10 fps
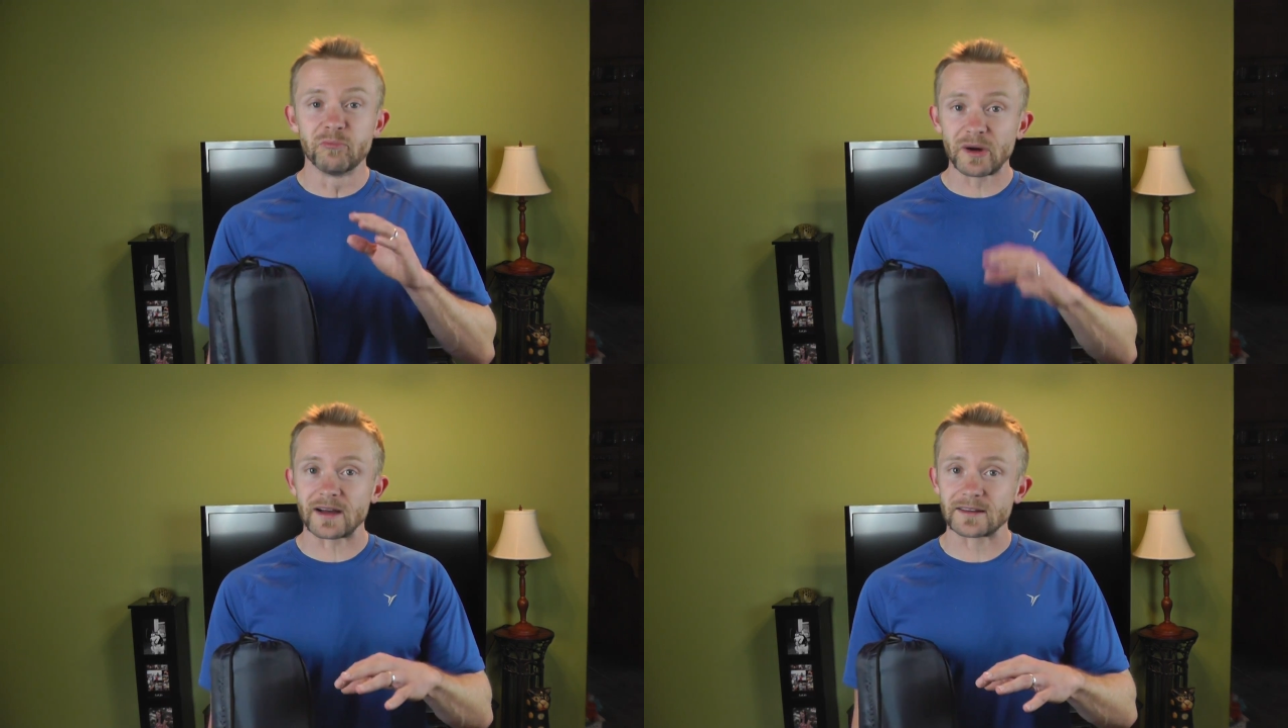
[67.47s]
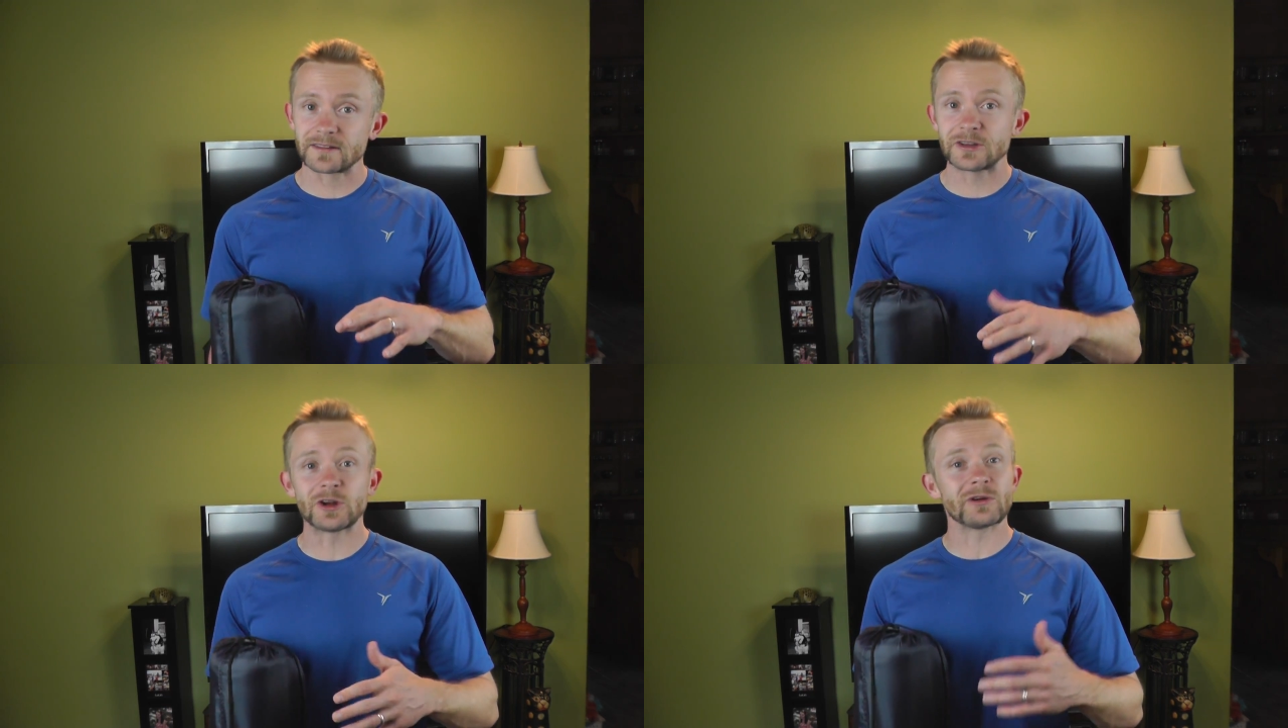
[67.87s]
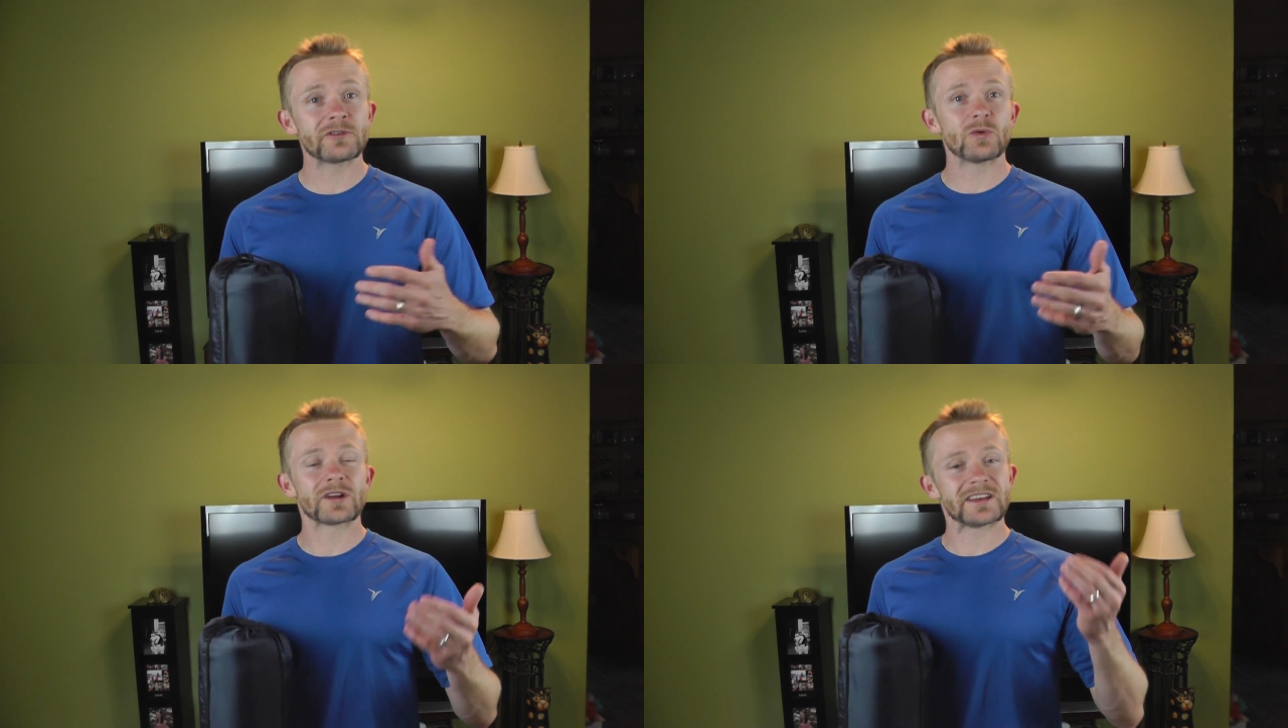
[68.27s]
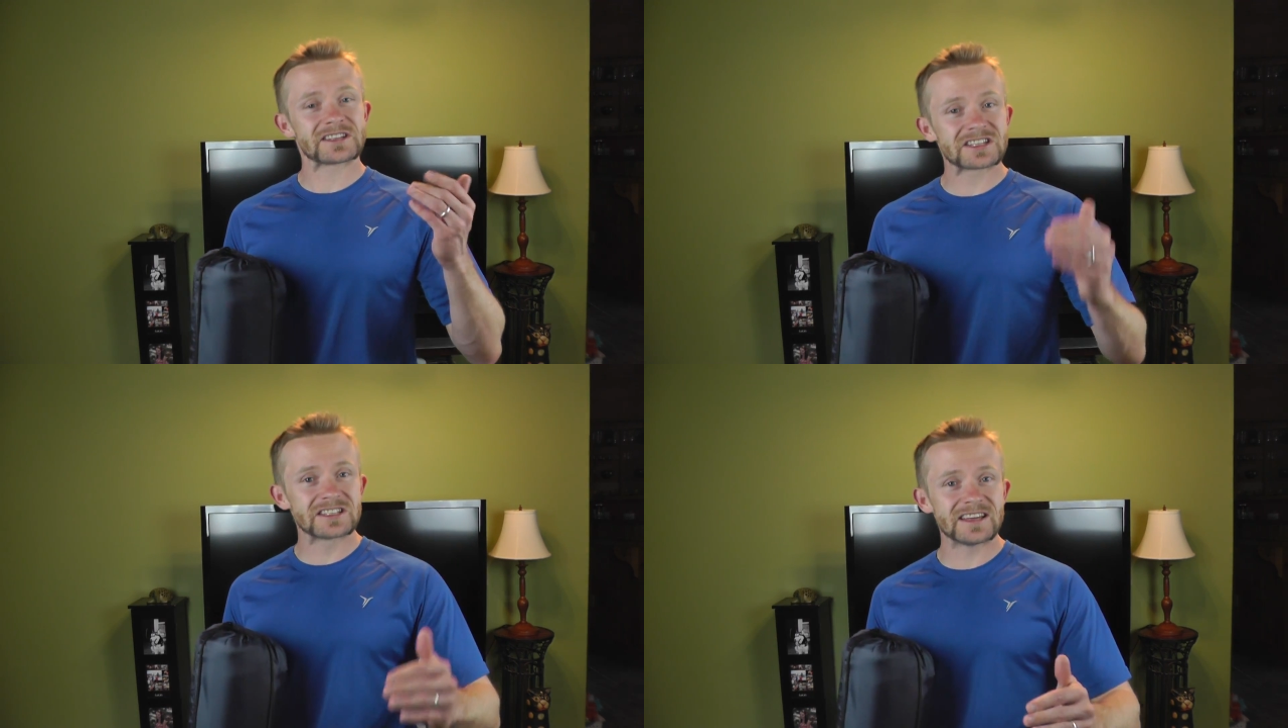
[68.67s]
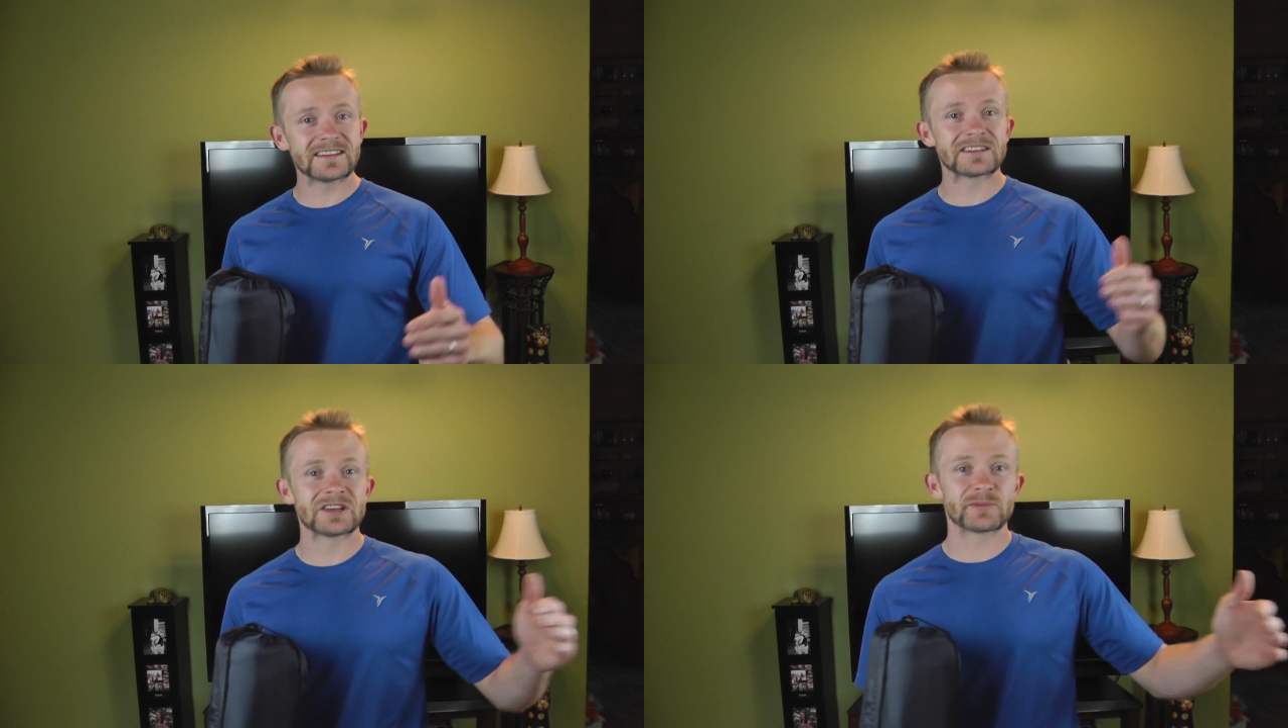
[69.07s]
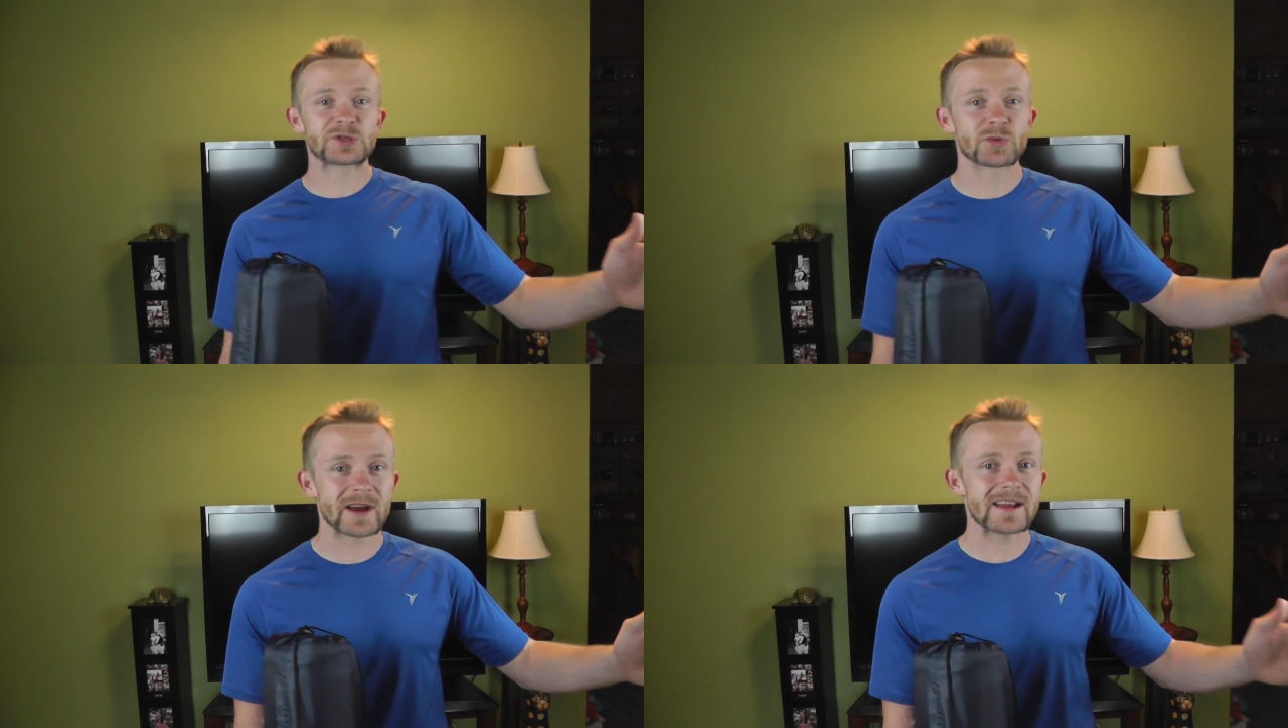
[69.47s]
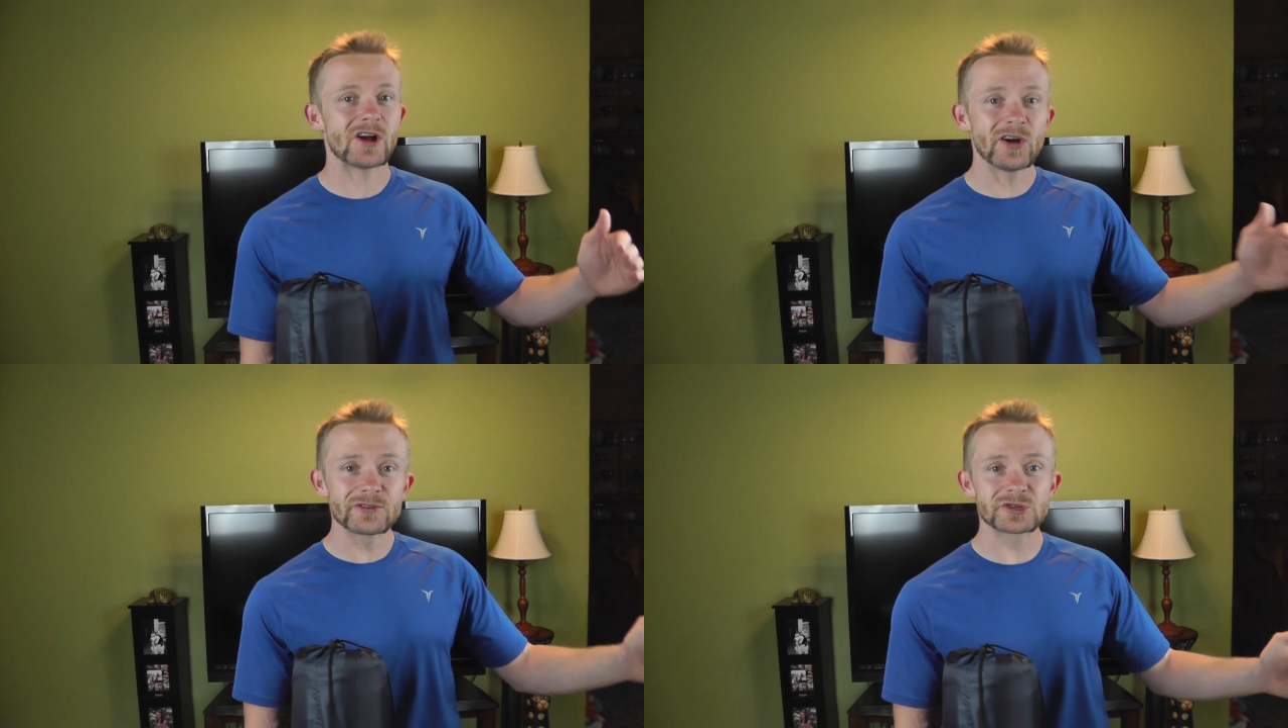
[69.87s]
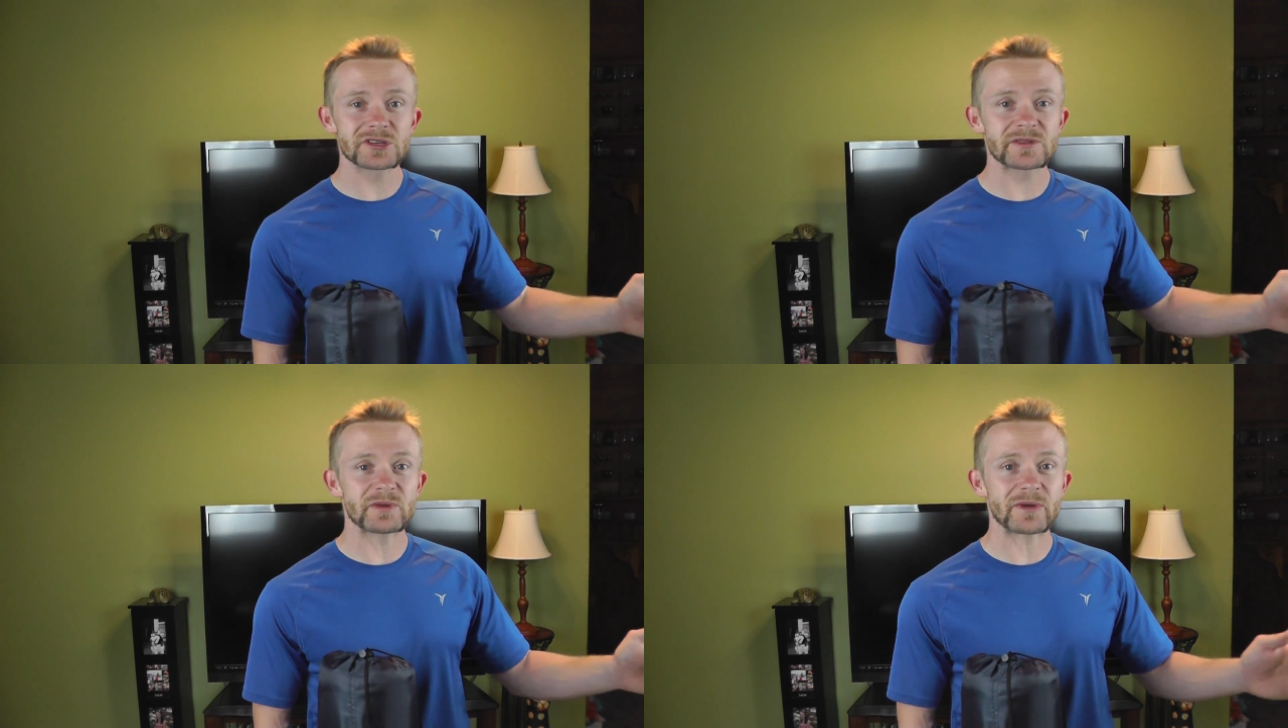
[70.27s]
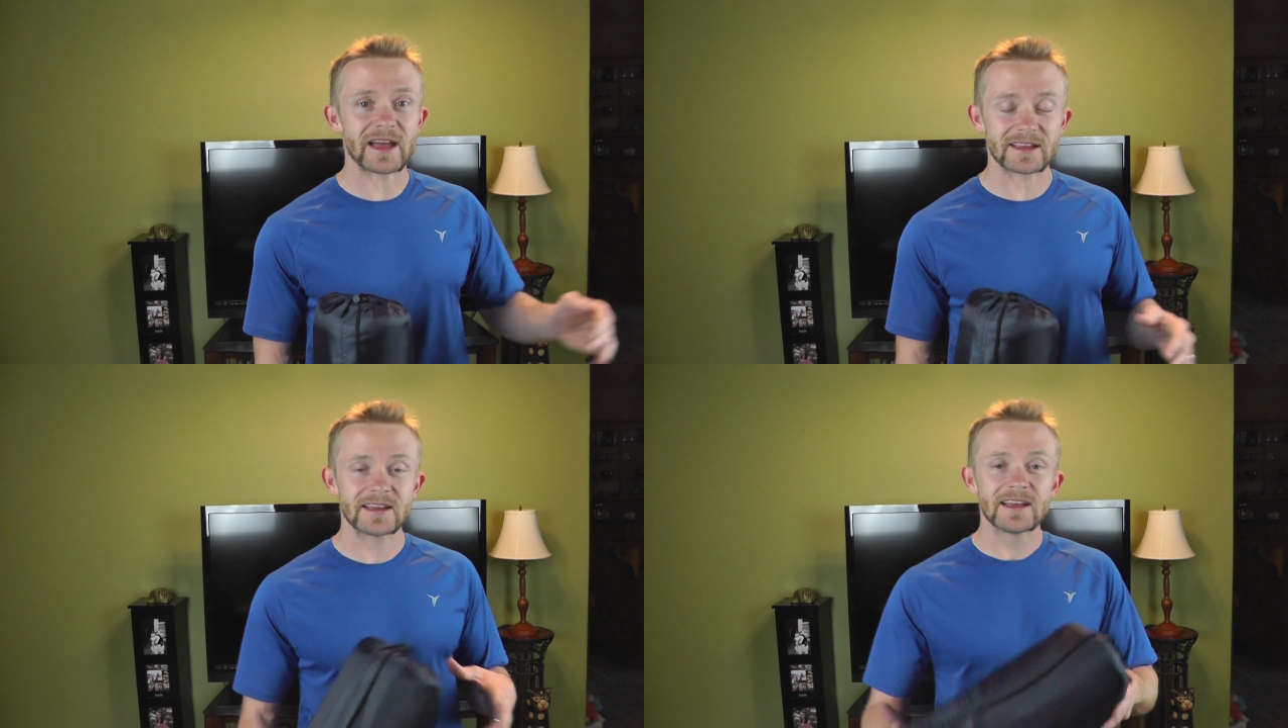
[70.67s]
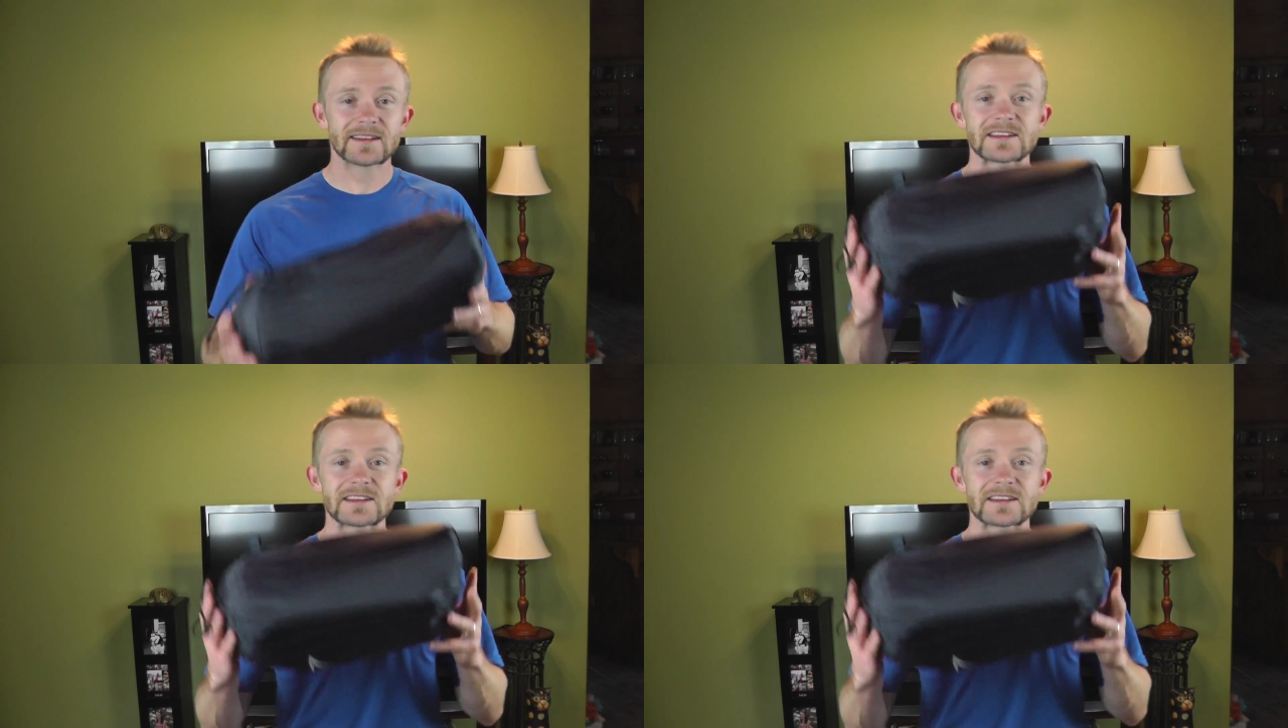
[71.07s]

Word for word: But, you know, if you want to extend the temperature rating of your sleeping bag,